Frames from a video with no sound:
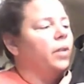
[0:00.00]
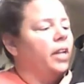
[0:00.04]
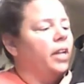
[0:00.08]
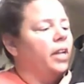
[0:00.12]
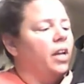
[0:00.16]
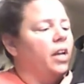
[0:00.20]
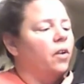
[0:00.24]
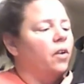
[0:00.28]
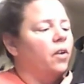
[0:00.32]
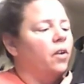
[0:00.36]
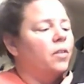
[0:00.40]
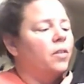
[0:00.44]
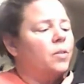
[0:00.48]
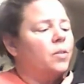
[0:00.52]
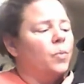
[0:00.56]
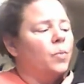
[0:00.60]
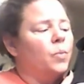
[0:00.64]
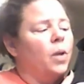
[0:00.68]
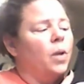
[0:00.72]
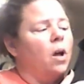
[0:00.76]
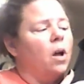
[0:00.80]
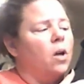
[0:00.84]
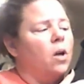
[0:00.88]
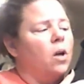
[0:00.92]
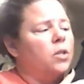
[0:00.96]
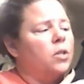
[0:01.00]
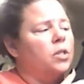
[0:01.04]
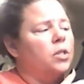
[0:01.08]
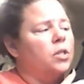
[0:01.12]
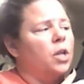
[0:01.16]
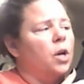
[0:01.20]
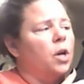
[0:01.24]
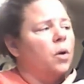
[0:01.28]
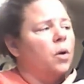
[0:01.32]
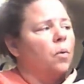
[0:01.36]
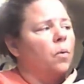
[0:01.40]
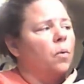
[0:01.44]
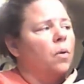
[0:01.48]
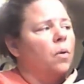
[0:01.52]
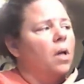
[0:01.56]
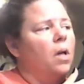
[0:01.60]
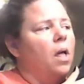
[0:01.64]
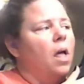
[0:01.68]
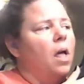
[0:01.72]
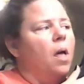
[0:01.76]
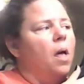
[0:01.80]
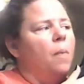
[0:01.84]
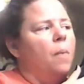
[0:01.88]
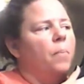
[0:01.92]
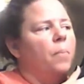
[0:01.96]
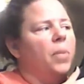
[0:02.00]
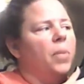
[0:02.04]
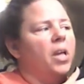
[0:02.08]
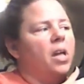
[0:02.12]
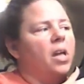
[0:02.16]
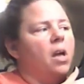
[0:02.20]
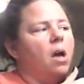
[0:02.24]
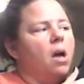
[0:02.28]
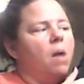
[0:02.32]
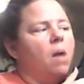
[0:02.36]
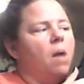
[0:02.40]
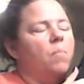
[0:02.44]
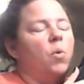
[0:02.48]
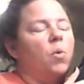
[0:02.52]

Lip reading: in here. This would also be